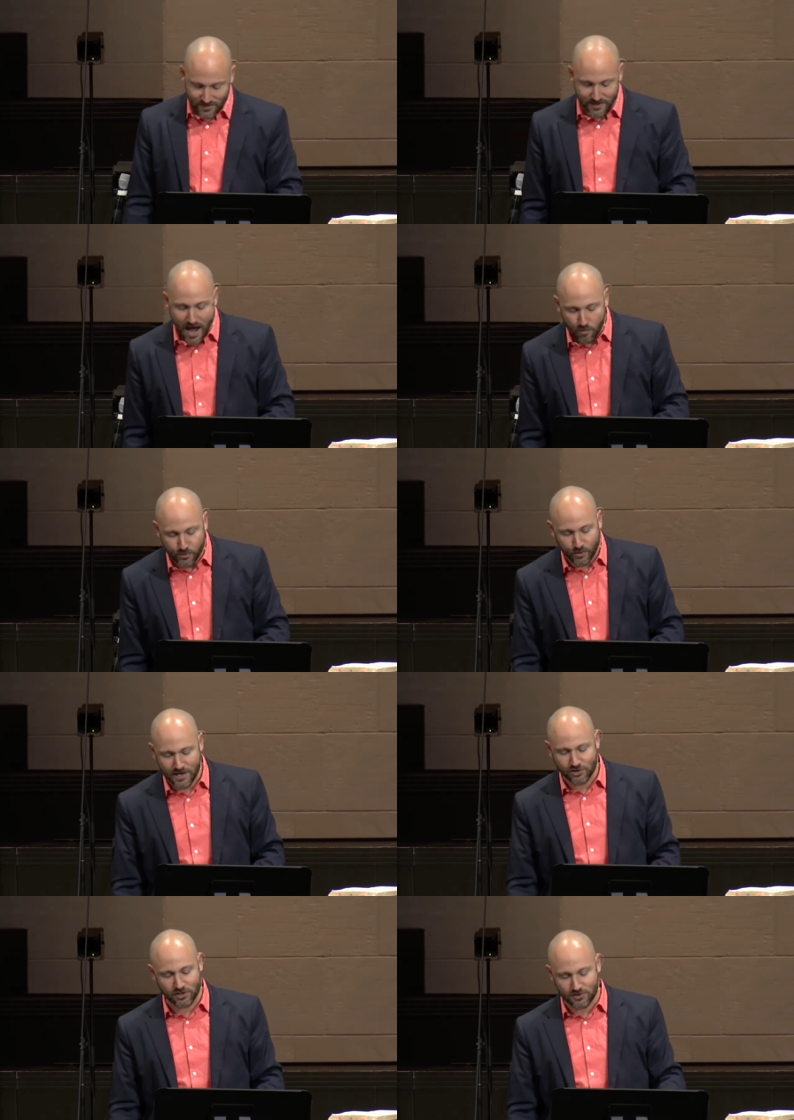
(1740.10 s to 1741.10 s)
how
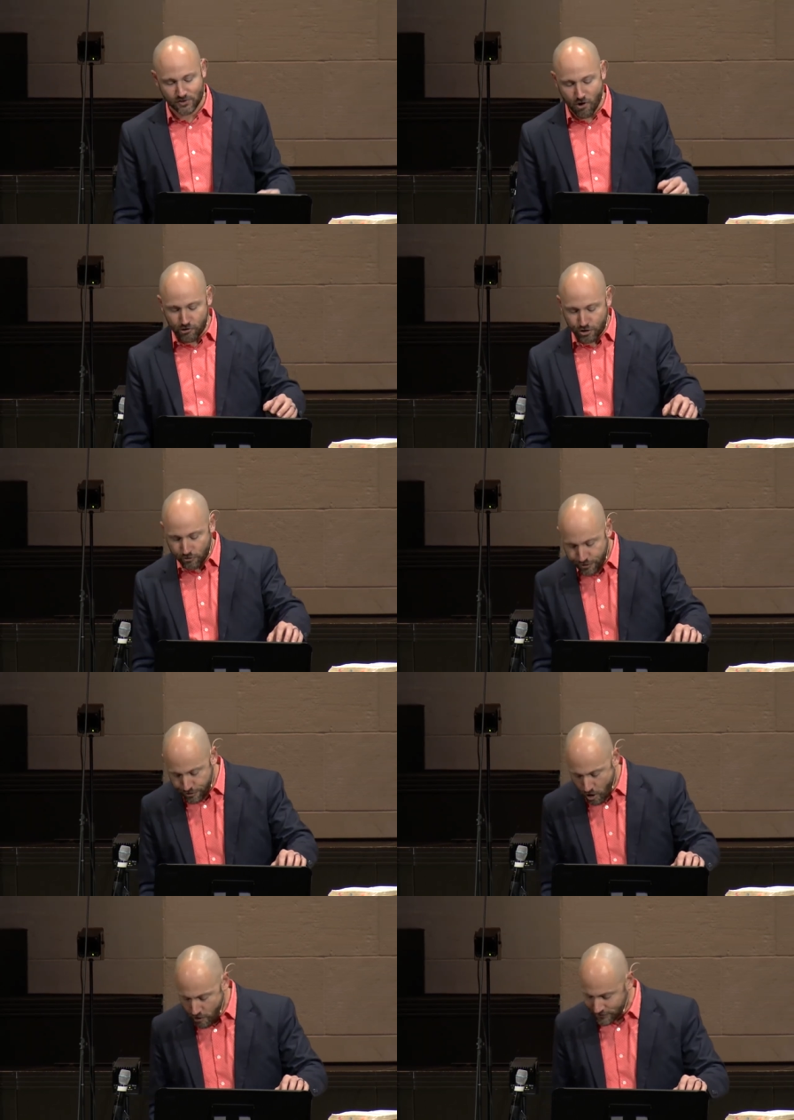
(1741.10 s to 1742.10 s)
precious are your
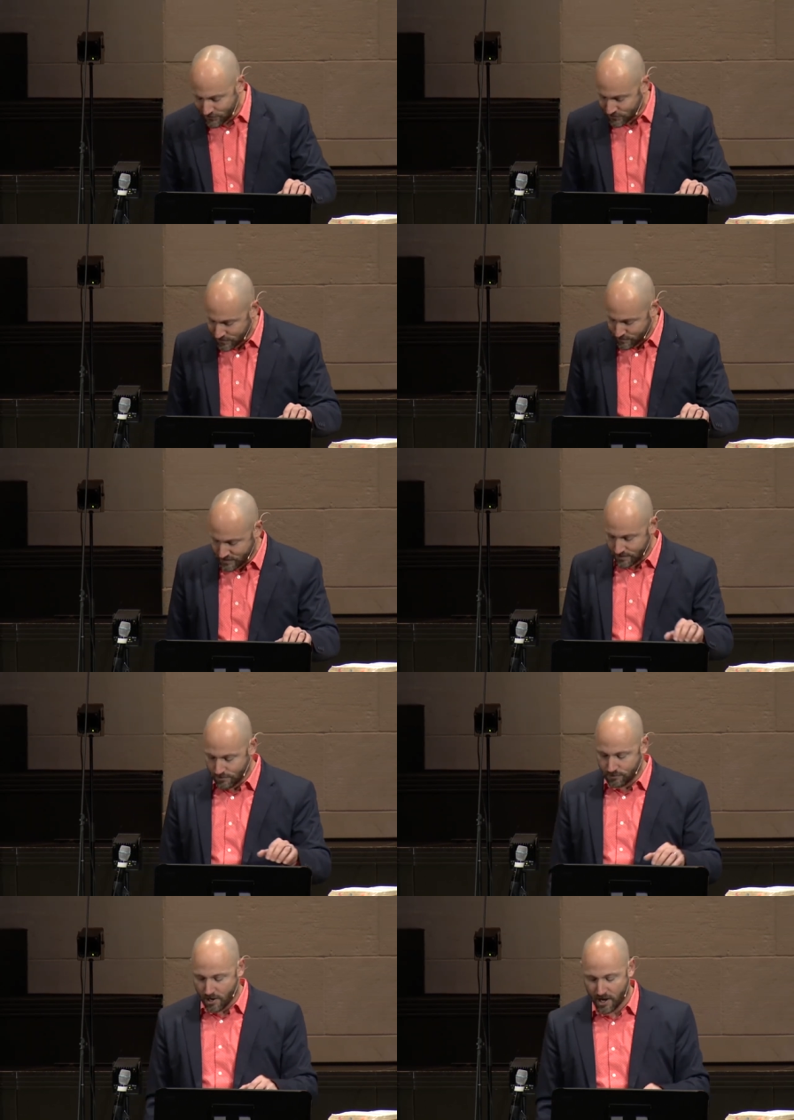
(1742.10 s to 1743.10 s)
thoughts to me, O
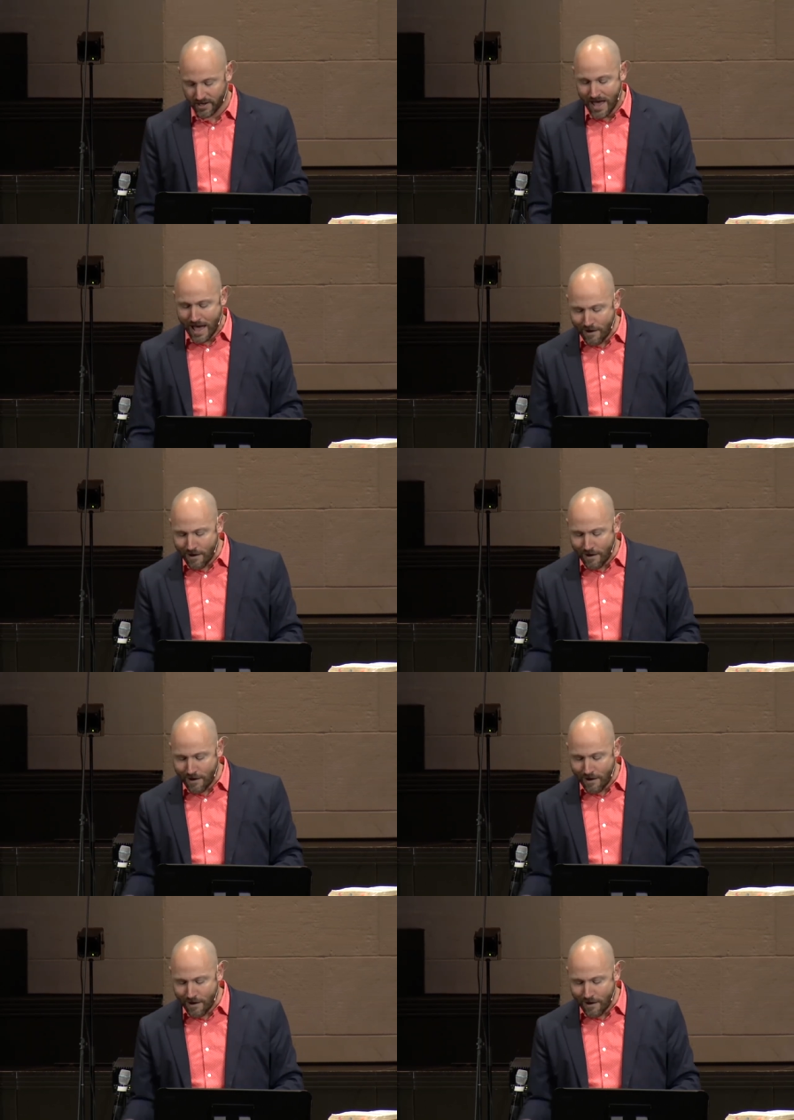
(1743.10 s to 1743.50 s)
God. How